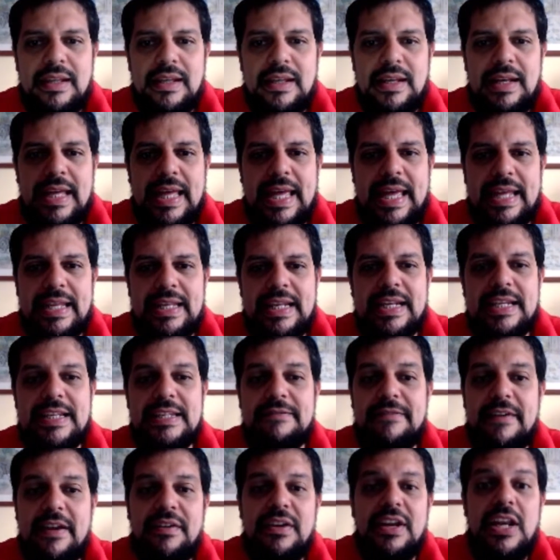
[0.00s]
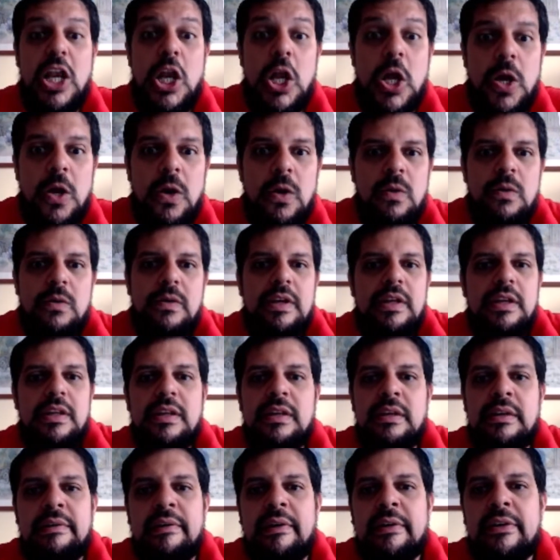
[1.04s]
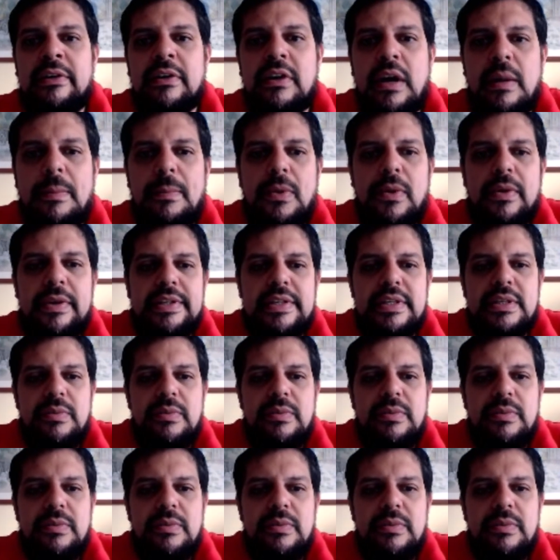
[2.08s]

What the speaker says: hand that is very low in honor card points.